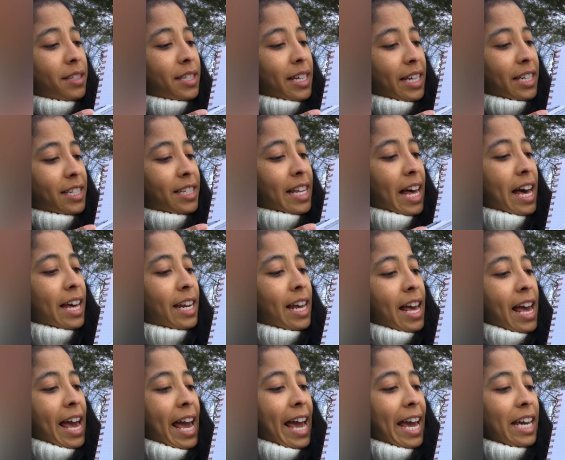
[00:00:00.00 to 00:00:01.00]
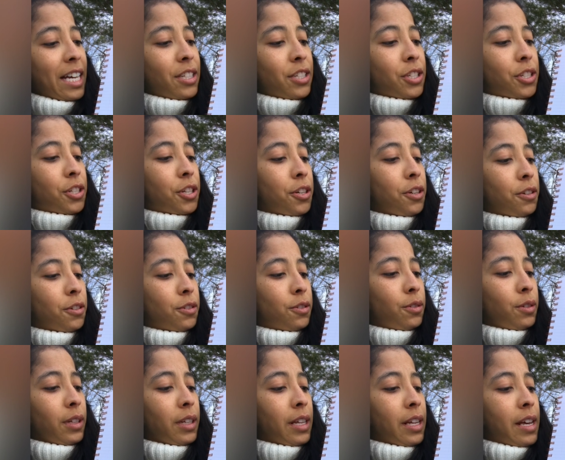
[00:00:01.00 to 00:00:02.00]
is that ACE2,
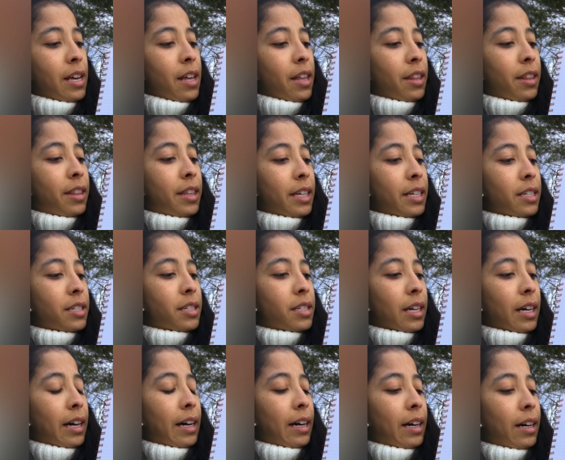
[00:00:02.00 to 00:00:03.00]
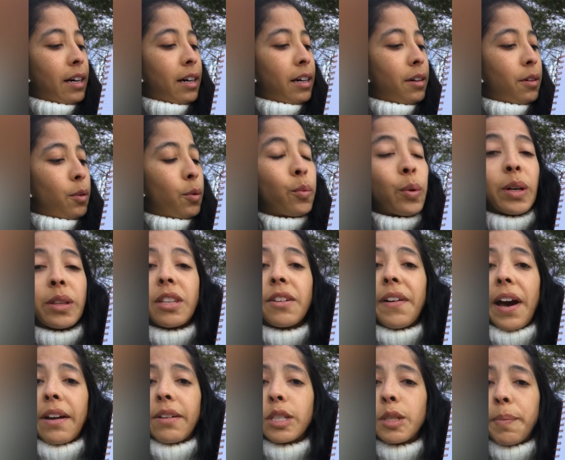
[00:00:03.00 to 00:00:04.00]
what the
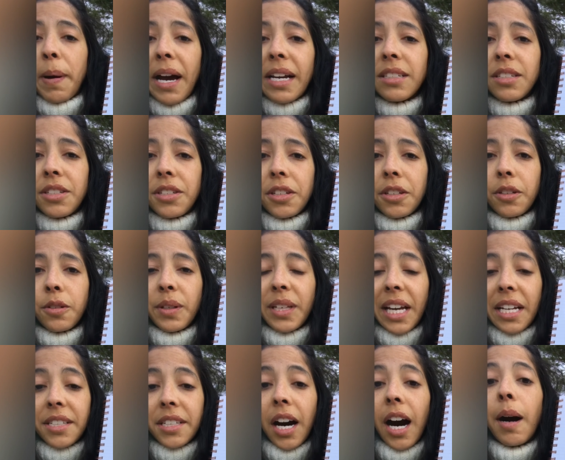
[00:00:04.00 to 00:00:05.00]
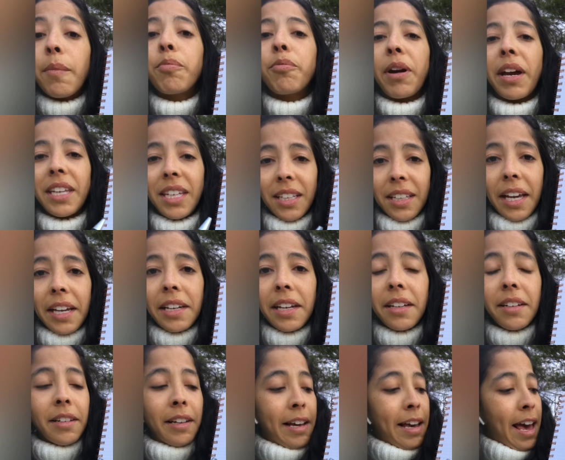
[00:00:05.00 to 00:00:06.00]
virus binds to, gets upregulated.
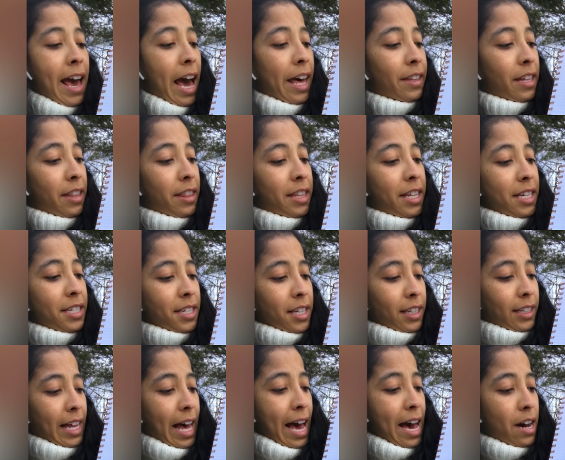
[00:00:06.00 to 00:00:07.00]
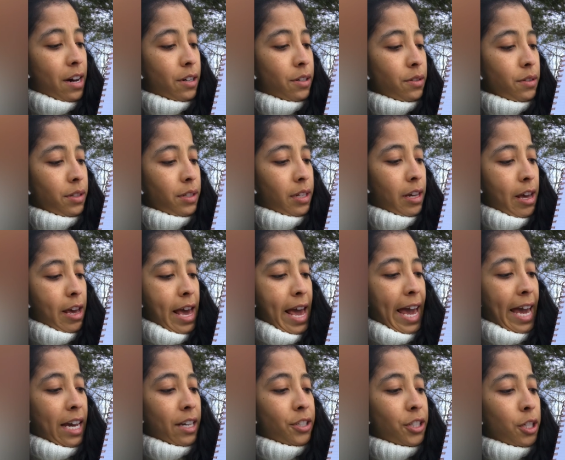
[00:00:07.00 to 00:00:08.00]
And then this allows
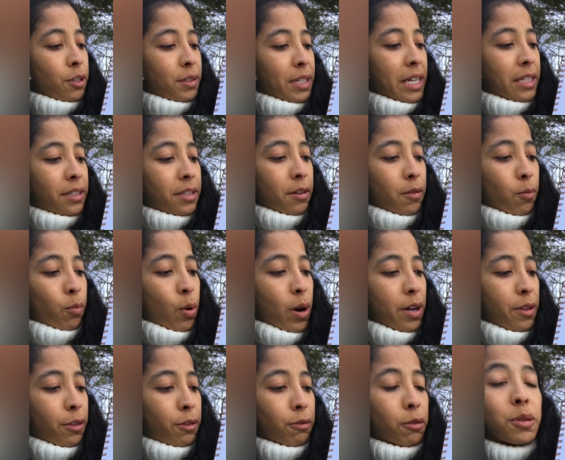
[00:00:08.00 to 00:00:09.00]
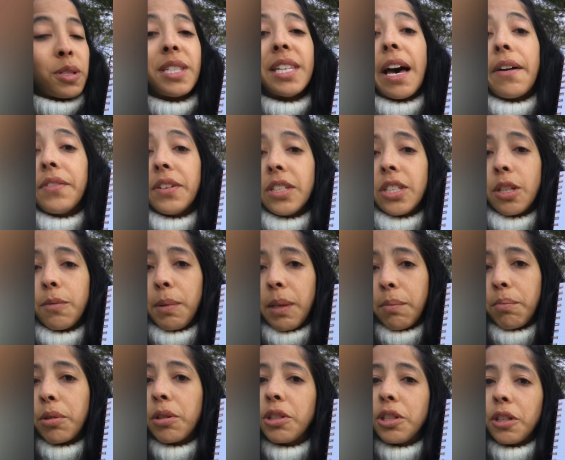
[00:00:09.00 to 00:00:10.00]
angiotensin 1 through 7 to be
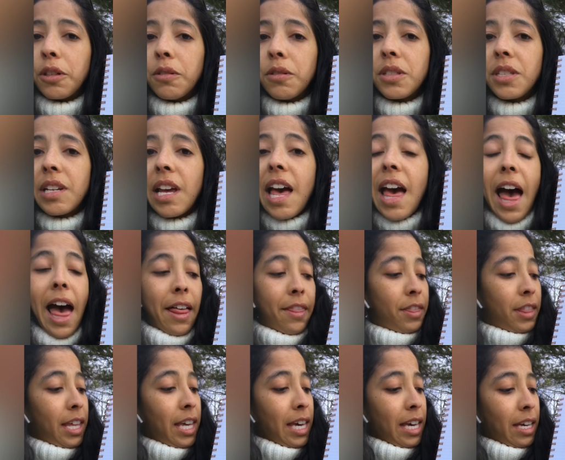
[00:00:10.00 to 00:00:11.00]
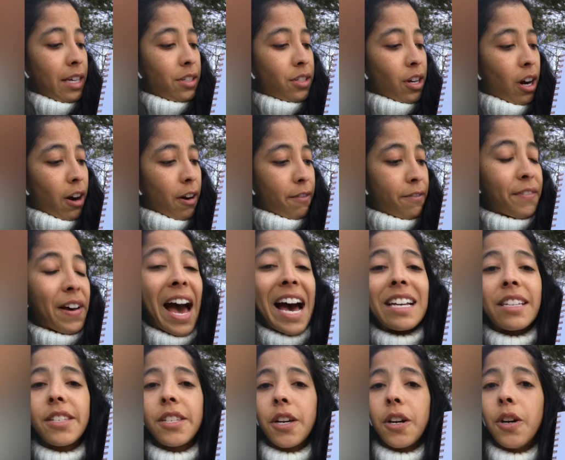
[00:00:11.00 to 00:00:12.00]
produced. And these are
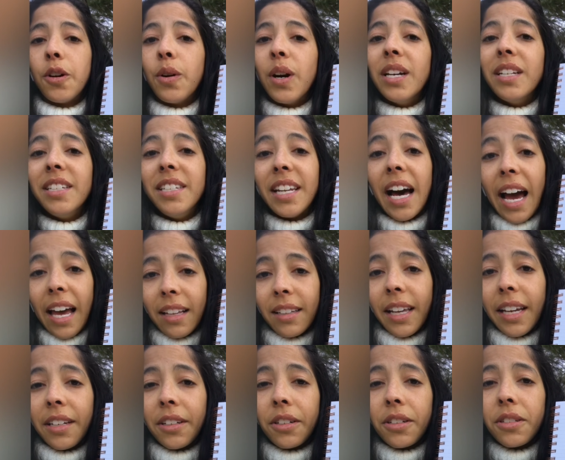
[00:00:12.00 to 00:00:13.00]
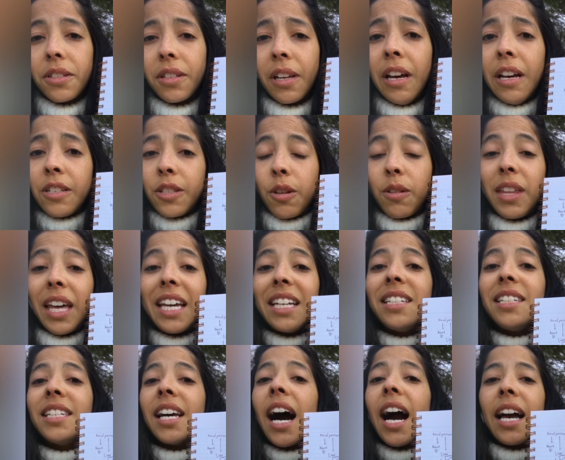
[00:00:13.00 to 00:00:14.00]
vasodilators. So they
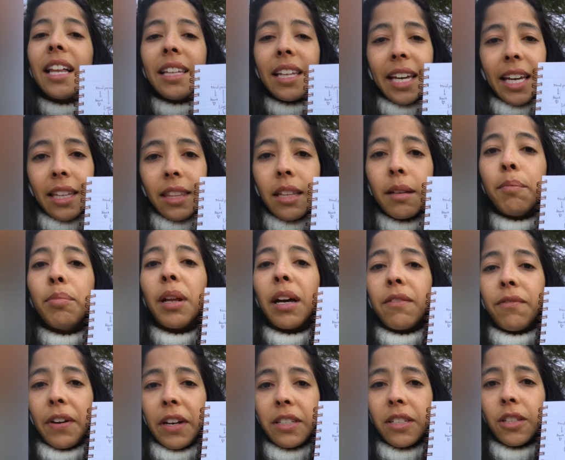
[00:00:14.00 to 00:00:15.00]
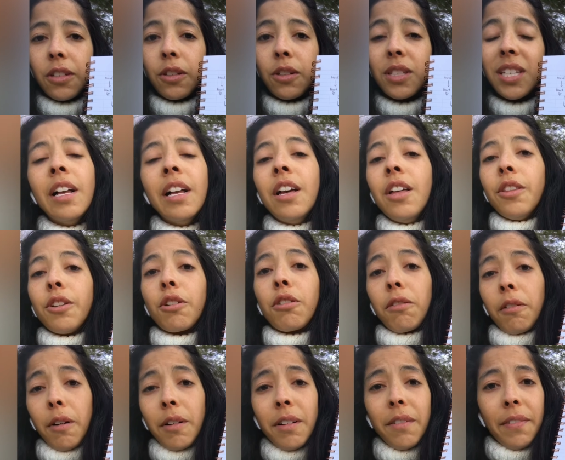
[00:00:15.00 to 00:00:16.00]
dilate the blood vessels. The
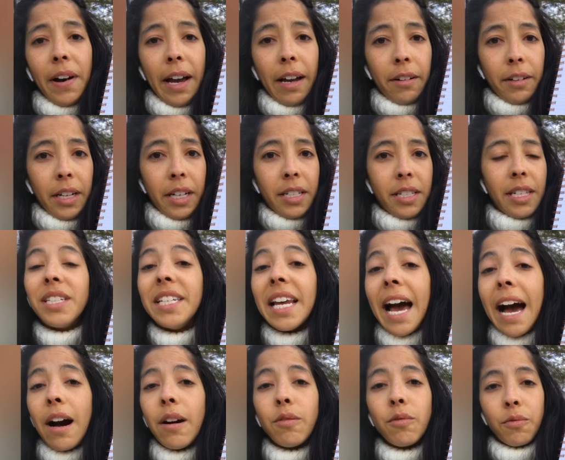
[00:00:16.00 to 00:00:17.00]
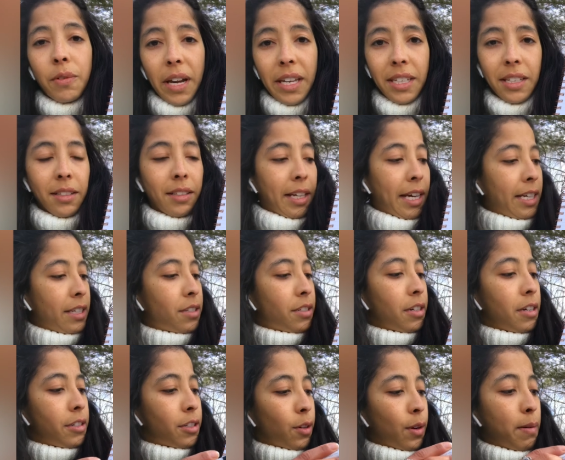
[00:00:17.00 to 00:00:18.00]
coronavirus downregulates.
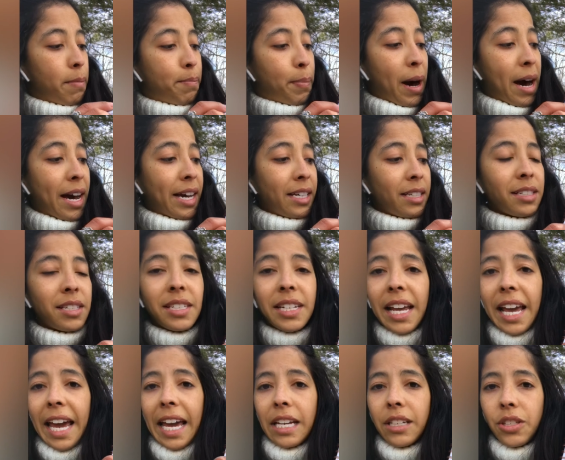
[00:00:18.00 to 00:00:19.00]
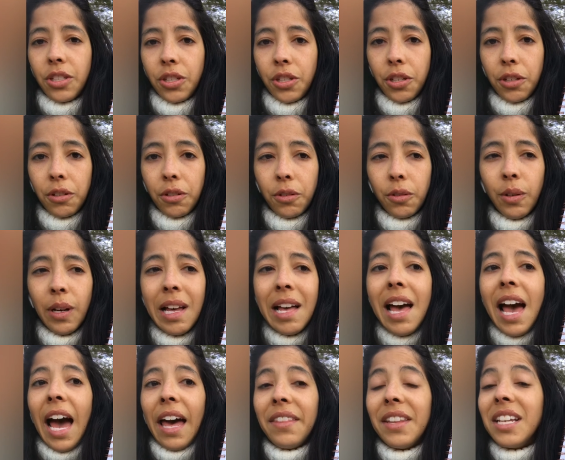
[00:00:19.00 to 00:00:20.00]
So it binds to ACE2
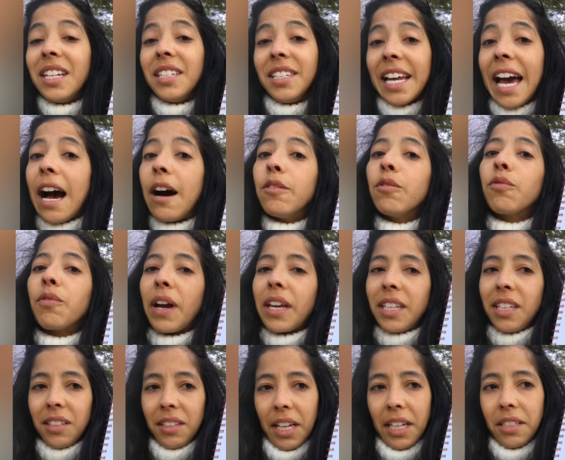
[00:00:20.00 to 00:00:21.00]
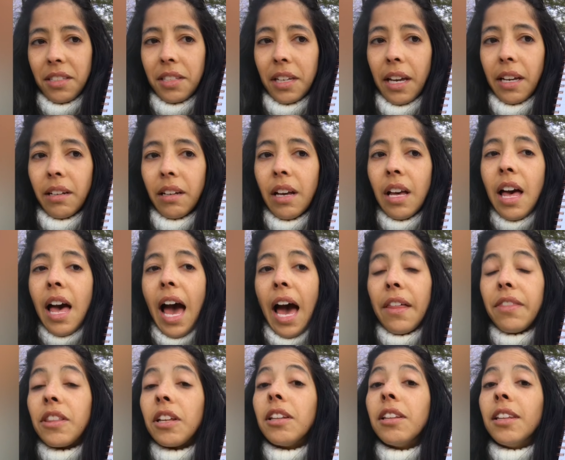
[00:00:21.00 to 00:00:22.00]
and then downregulates it. And
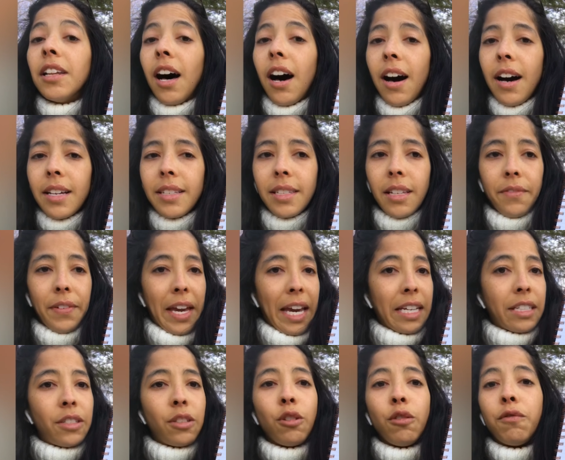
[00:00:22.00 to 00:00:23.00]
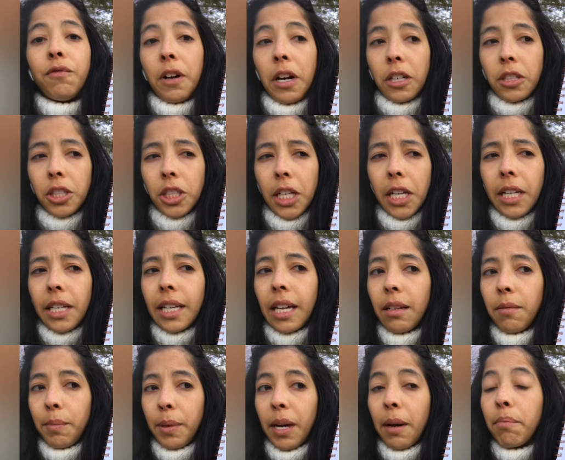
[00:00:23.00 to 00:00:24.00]
the loss of ACE2 function can
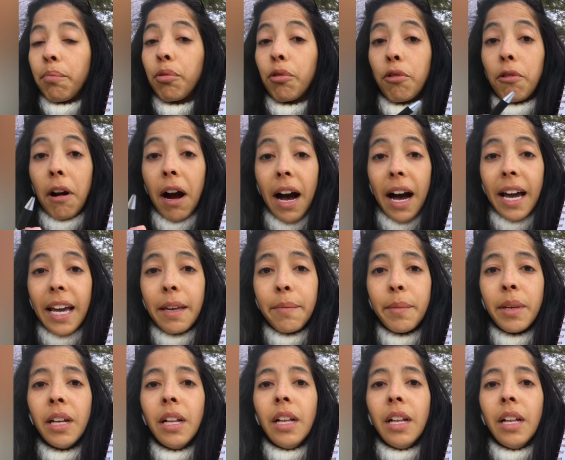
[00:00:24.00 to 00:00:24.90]
be a prime